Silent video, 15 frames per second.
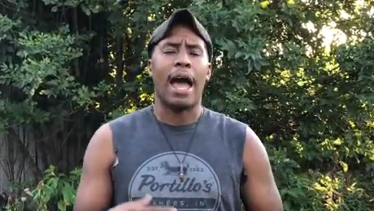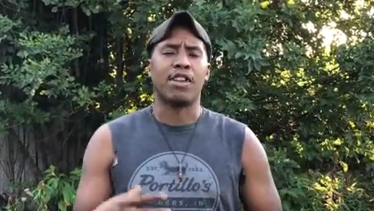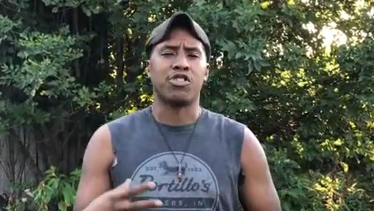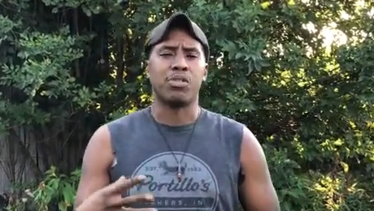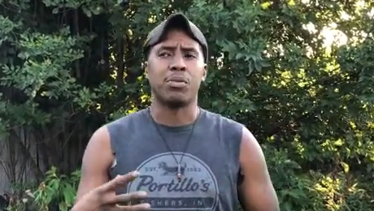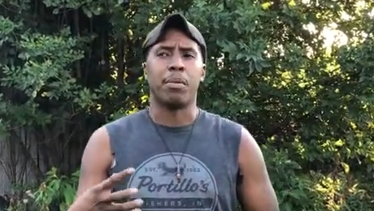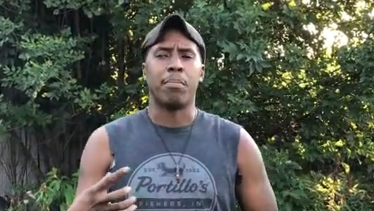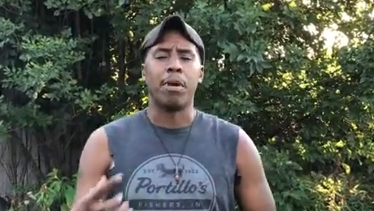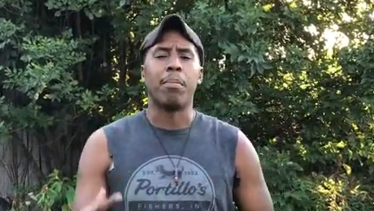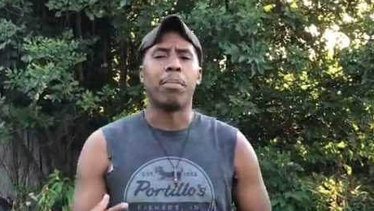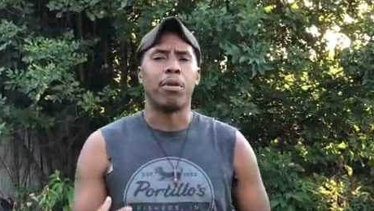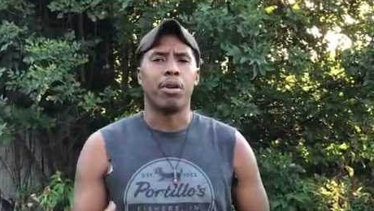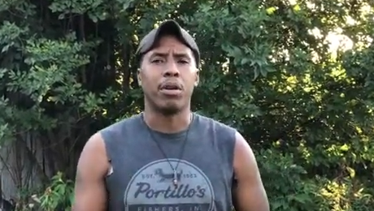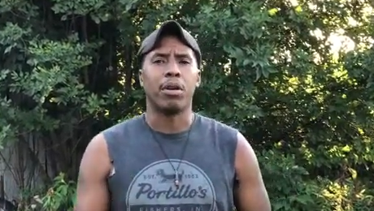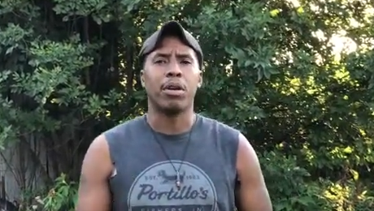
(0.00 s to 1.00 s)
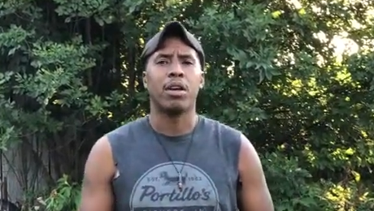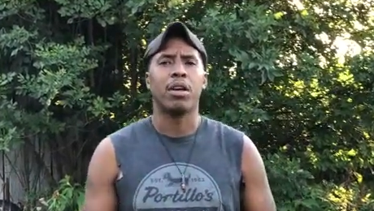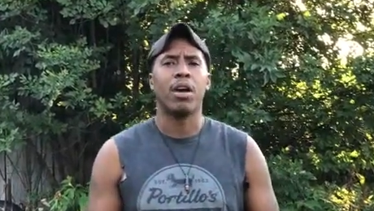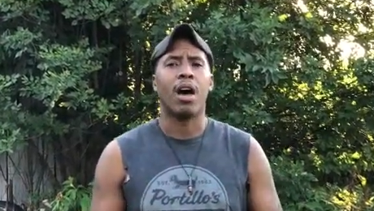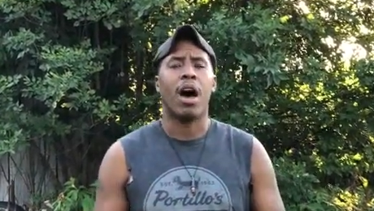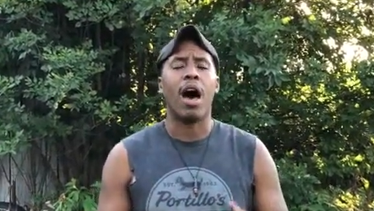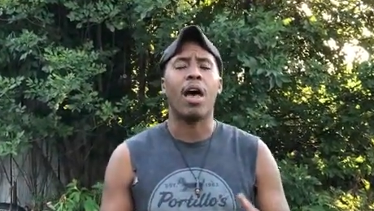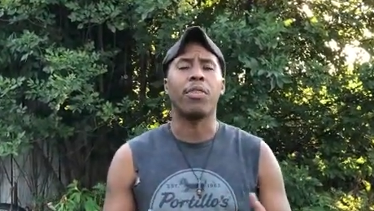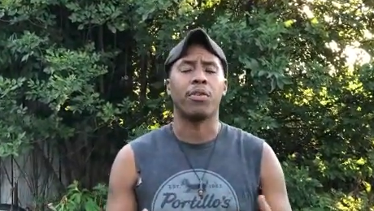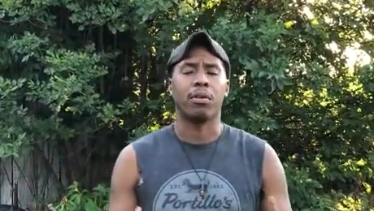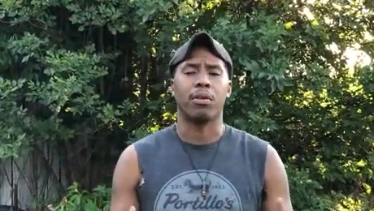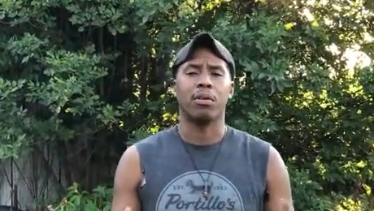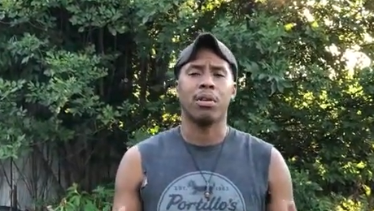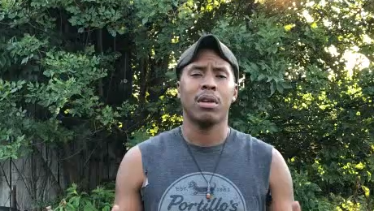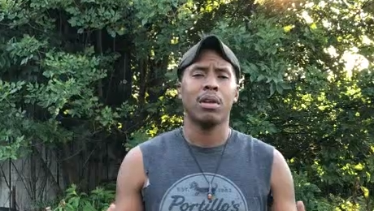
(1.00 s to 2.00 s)
I actually remember,
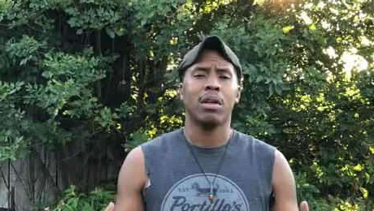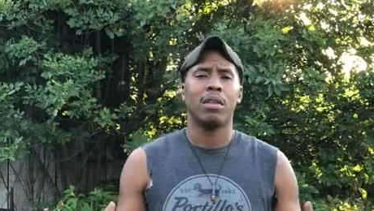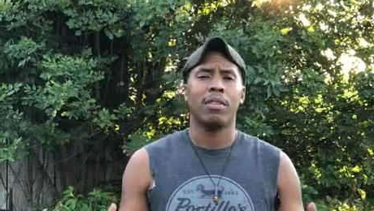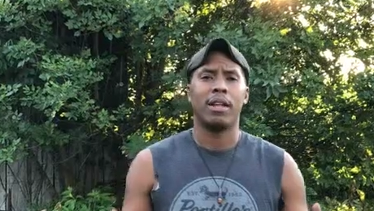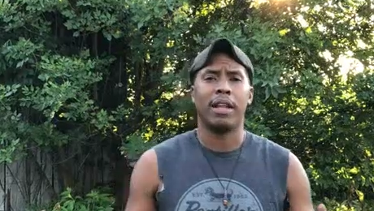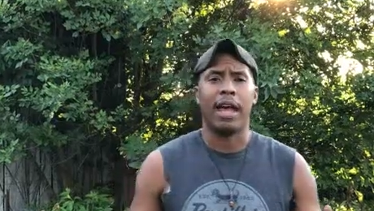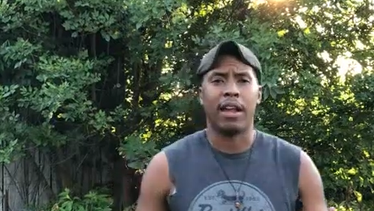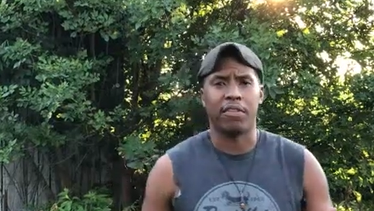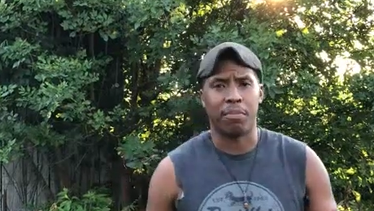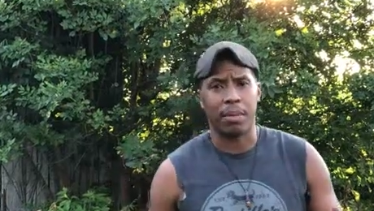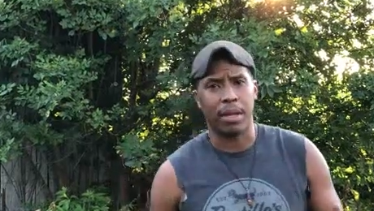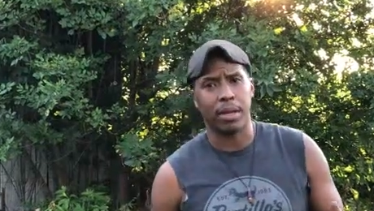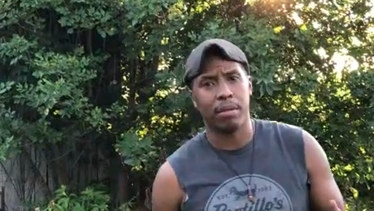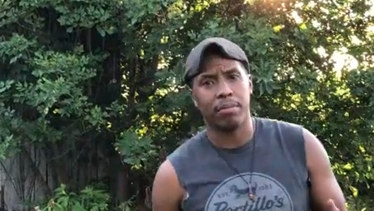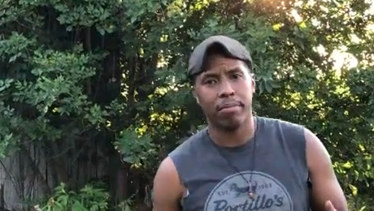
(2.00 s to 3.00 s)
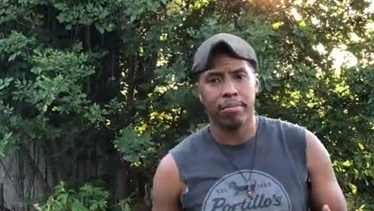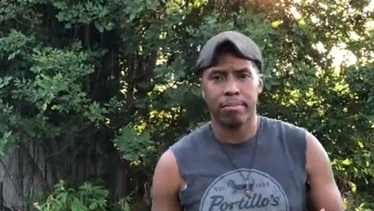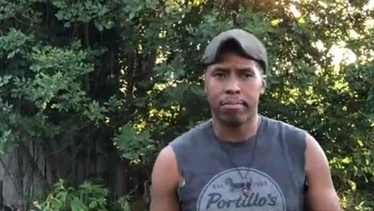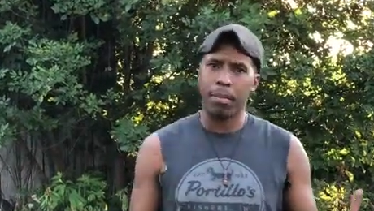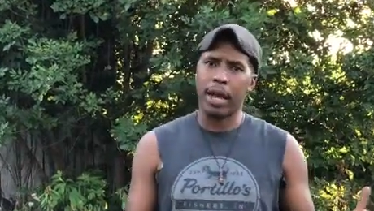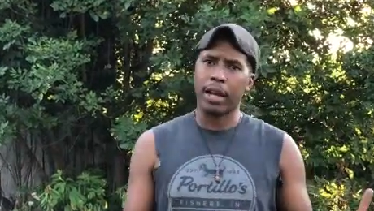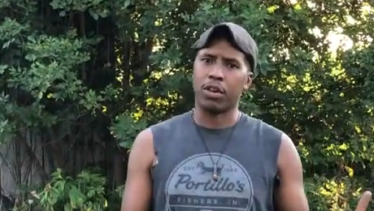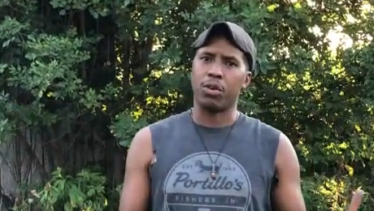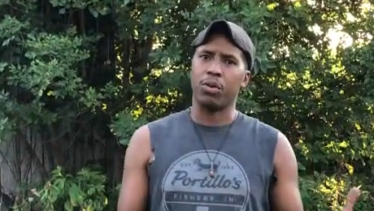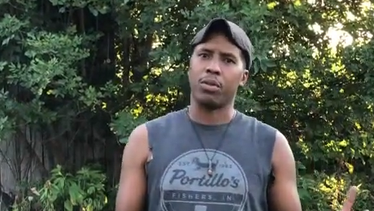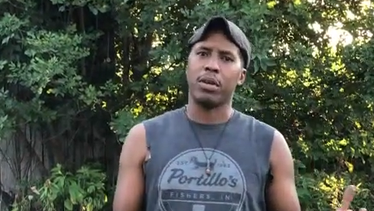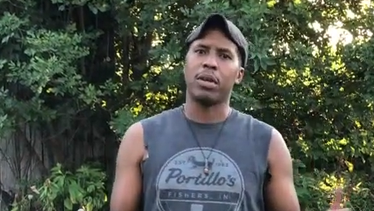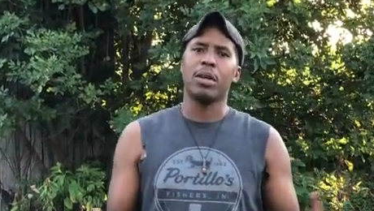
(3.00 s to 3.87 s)
other than that of being a black dude.